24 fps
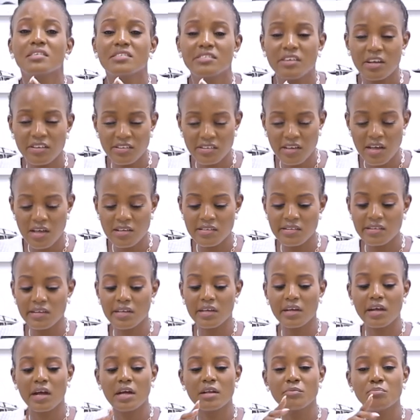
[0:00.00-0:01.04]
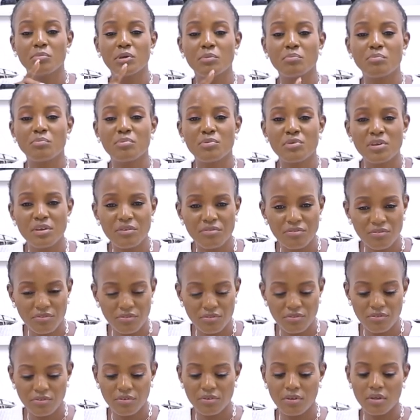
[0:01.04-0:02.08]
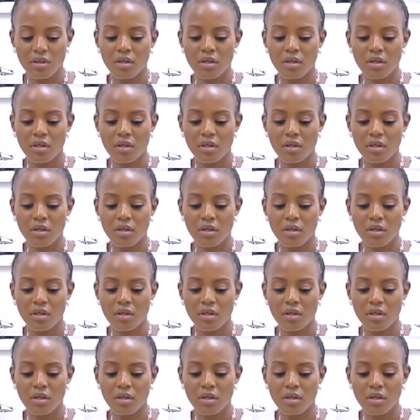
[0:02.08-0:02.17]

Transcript: Church counseling can be brief,